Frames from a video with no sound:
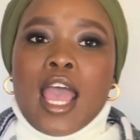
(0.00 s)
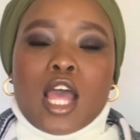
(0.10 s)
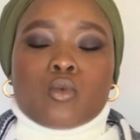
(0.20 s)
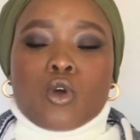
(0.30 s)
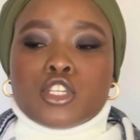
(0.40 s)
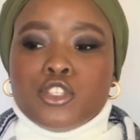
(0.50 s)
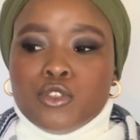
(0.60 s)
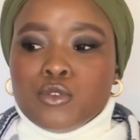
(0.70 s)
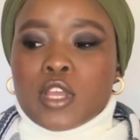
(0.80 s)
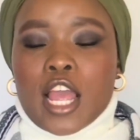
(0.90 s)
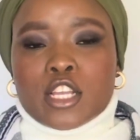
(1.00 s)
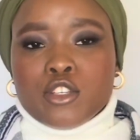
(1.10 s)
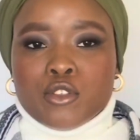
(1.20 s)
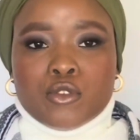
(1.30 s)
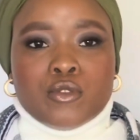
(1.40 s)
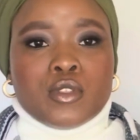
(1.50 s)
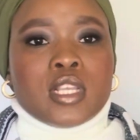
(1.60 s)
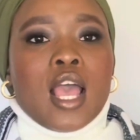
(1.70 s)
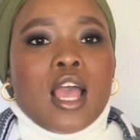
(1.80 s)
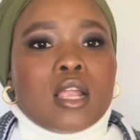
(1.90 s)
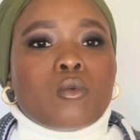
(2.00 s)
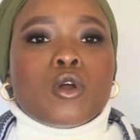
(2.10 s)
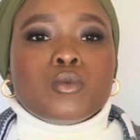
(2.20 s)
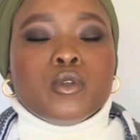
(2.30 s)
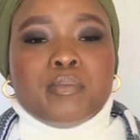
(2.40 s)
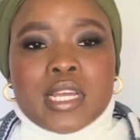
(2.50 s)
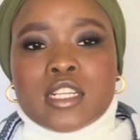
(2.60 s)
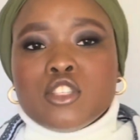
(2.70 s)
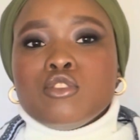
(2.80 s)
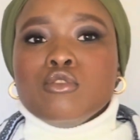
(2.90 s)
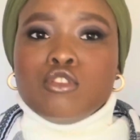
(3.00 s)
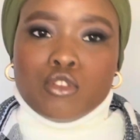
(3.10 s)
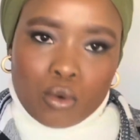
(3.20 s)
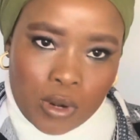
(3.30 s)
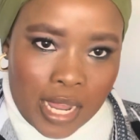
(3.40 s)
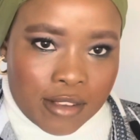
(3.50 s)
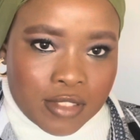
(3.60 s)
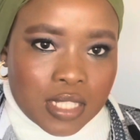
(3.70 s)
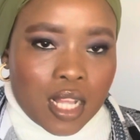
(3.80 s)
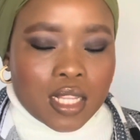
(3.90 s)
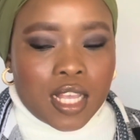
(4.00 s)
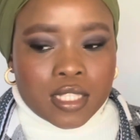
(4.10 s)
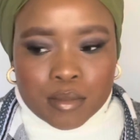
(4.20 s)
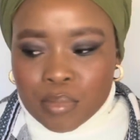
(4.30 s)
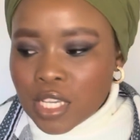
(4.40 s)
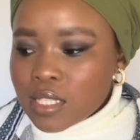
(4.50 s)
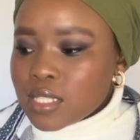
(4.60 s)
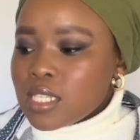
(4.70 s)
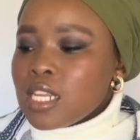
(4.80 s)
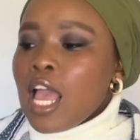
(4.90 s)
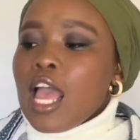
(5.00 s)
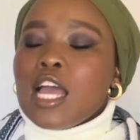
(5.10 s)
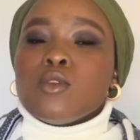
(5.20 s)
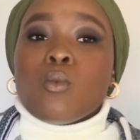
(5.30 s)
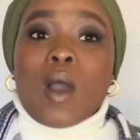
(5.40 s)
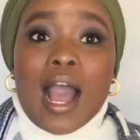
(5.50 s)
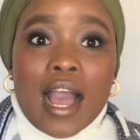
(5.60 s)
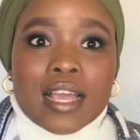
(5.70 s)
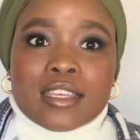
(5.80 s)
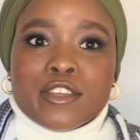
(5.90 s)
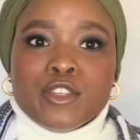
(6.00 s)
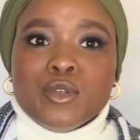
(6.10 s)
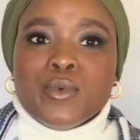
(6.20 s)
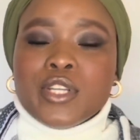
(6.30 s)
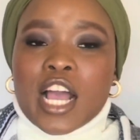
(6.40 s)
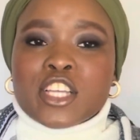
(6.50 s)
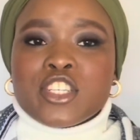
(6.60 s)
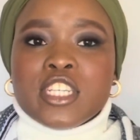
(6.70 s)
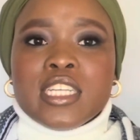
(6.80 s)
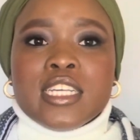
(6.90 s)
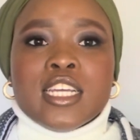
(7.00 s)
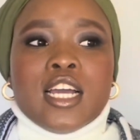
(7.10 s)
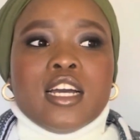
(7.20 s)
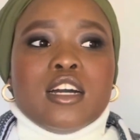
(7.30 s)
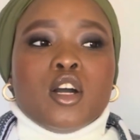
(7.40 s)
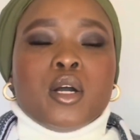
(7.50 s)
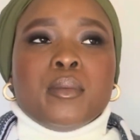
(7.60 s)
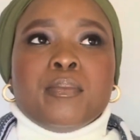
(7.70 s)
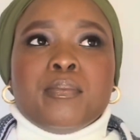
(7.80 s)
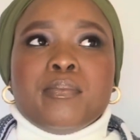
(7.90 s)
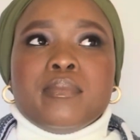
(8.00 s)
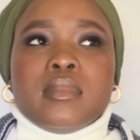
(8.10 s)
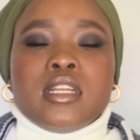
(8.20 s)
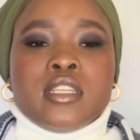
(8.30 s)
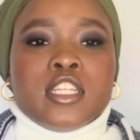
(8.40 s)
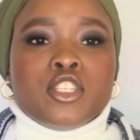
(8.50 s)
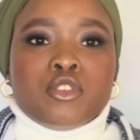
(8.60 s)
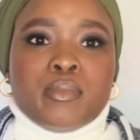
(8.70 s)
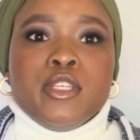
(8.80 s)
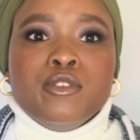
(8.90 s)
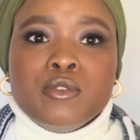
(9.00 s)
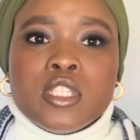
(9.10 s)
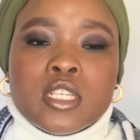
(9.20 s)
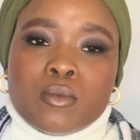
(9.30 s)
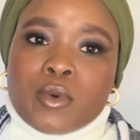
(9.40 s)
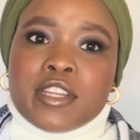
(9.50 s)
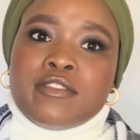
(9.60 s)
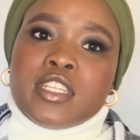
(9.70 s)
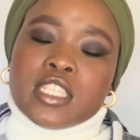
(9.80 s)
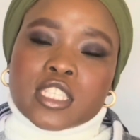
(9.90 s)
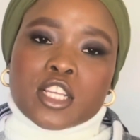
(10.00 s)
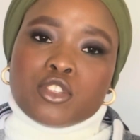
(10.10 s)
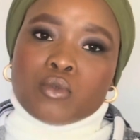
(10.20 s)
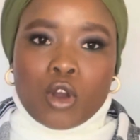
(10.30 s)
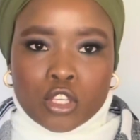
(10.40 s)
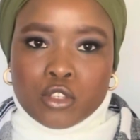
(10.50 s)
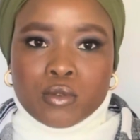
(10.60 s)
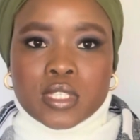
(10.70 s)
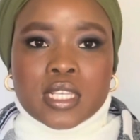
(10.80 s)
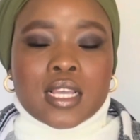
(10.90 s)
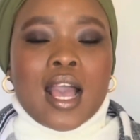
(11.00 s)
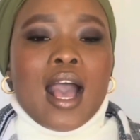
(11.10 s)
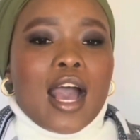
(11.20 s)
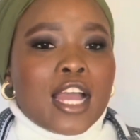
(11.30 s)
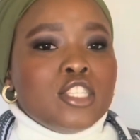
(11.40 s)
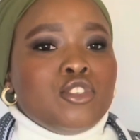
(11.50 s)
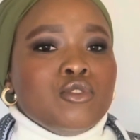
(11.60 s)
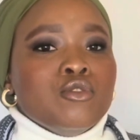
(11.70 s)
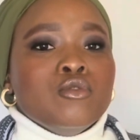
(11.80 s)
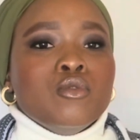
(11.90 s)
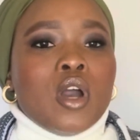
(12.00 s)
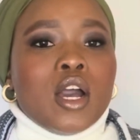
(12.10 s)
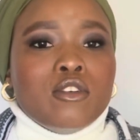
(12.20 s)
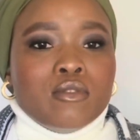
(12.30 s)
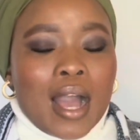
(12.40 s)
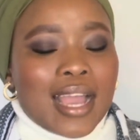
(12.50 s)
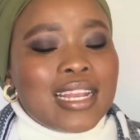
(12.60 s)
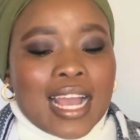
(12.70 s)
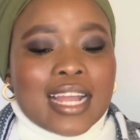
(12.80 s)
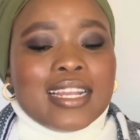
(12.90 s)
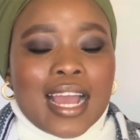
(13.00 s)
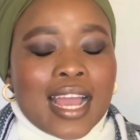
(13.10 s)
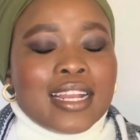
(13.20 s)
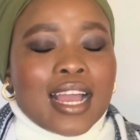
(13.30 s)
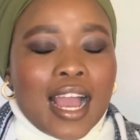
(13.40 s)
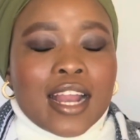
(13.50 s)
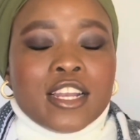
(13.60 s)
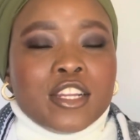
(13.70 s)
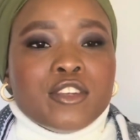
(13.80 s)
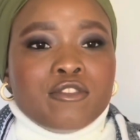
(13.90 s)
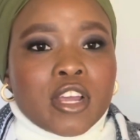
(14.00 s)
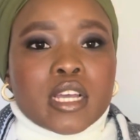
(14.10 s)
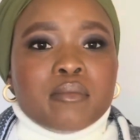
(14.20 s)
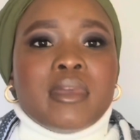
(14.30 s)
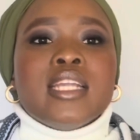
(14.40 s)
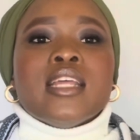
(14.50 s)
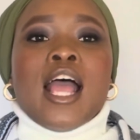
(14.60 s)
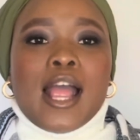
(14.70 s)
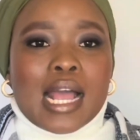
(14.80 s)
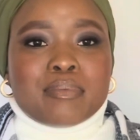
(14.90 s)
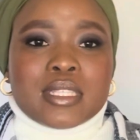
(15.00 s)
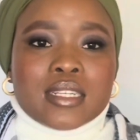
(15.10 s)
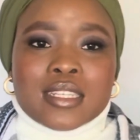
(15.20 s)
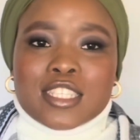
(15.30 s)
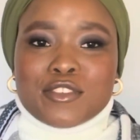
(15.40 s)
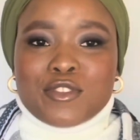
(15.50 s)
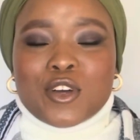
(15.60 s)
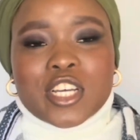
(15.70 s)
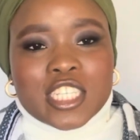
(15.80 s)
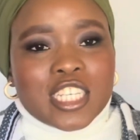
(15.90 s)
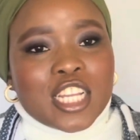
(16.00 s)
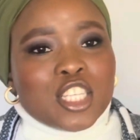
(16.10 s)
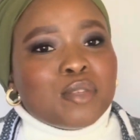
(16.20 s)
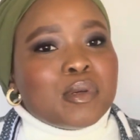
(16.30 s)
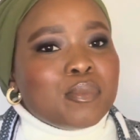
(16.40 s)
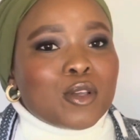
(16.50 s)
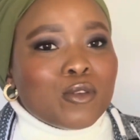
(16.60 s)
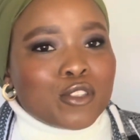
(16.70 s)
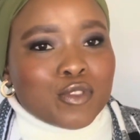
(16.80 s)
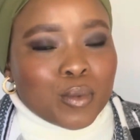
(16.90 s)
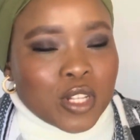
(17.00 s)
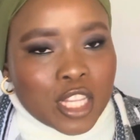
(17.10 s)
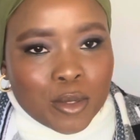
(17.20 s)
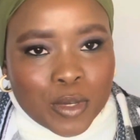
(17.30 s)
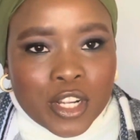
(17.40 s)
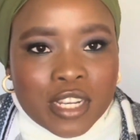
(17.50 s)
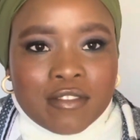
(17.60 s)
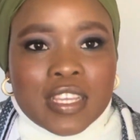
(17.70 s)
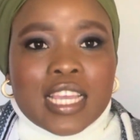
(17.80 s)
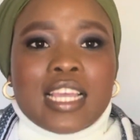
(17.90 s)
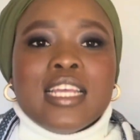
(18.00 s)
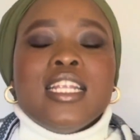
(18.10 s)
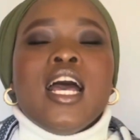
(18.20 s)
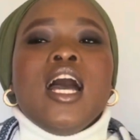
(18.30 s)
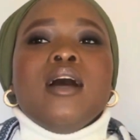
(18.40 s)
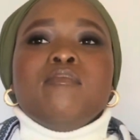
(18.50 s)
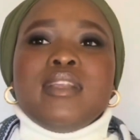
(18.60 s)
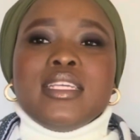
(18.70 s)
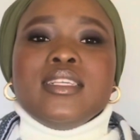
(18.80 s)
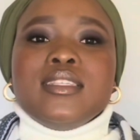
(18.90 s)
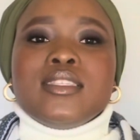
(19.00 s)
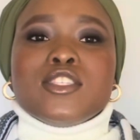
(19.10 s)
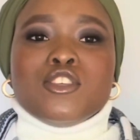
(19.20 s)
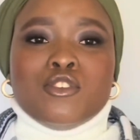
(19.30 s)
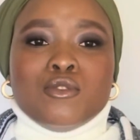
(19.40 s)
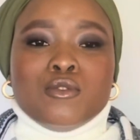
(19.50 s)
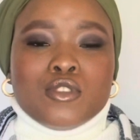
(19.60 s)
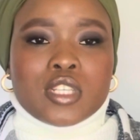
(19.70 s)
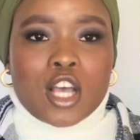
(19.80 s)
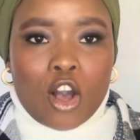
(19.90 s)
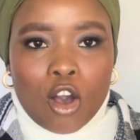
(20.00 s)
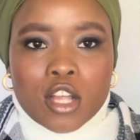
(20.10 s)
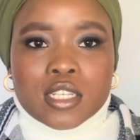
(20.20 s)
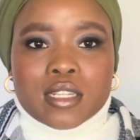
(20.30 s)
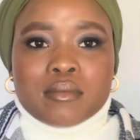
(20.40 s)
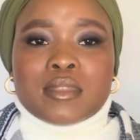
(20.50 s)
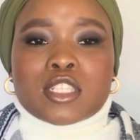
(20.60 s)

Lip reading: and what you can use and what would better suit your lifestyle as a person, and why you would actually need to be using whatever it is that you are using. I do highly recommend abstinence if you are a teenager, but because of the world that we are living in, please use condoms.